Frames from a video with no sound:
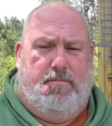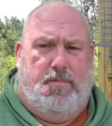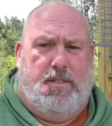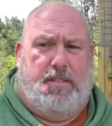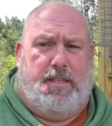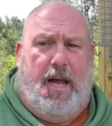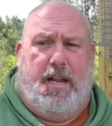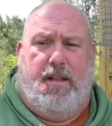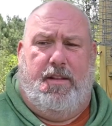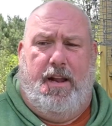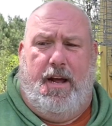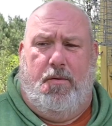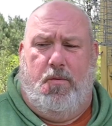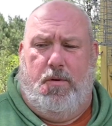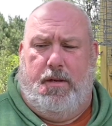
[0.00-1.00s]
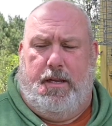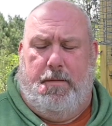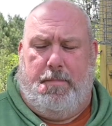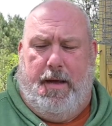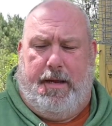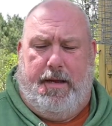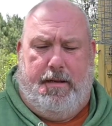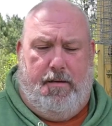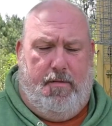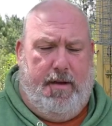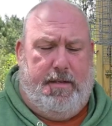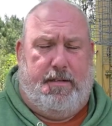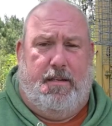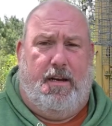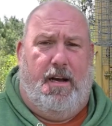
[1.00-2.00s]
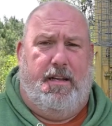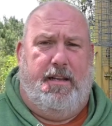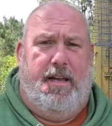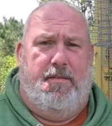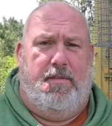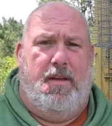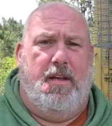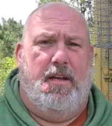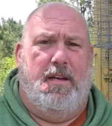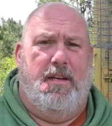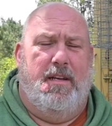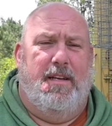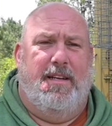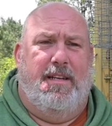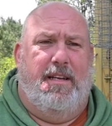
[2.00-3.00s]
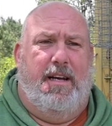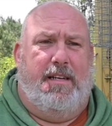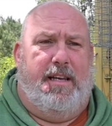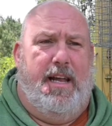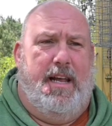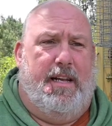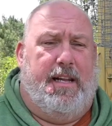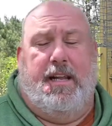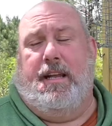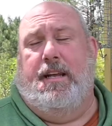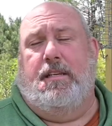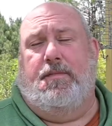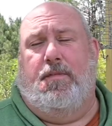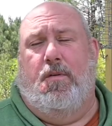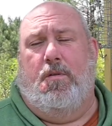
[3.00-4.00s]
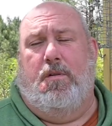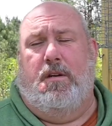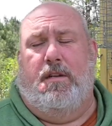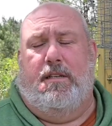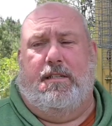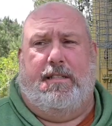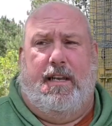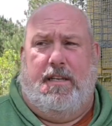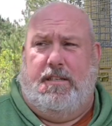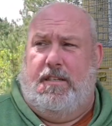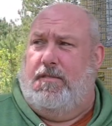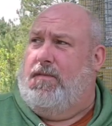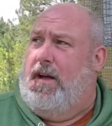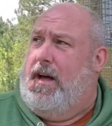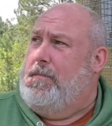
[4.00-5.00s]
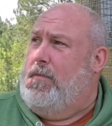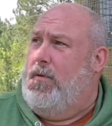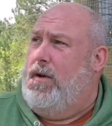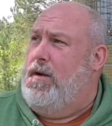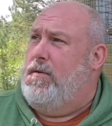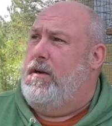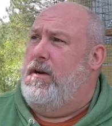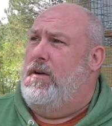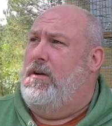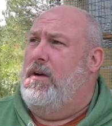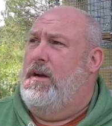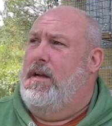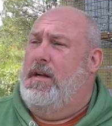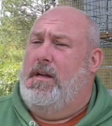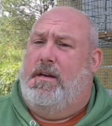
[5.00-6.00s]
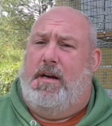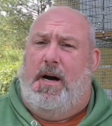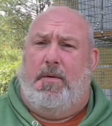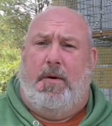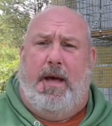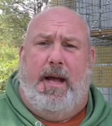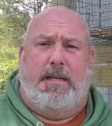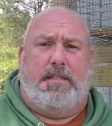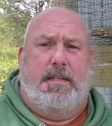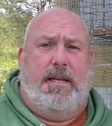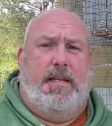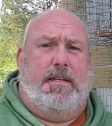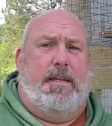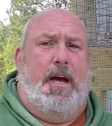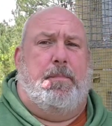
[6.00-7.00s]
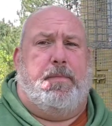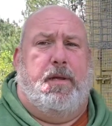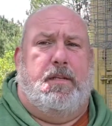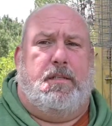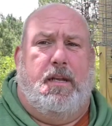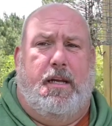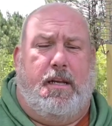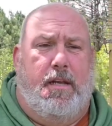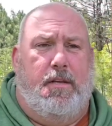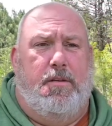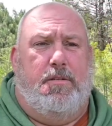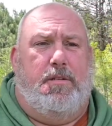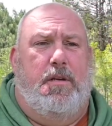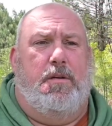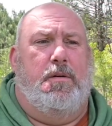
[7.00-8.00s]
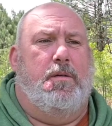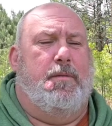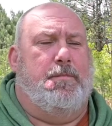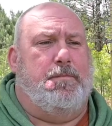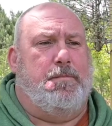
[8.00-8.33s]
Decided that I wanted to get back into racing hot and heavy. Again, I got the itch for it. Instead of just flying them around here, I want to actually get in competition like I used to.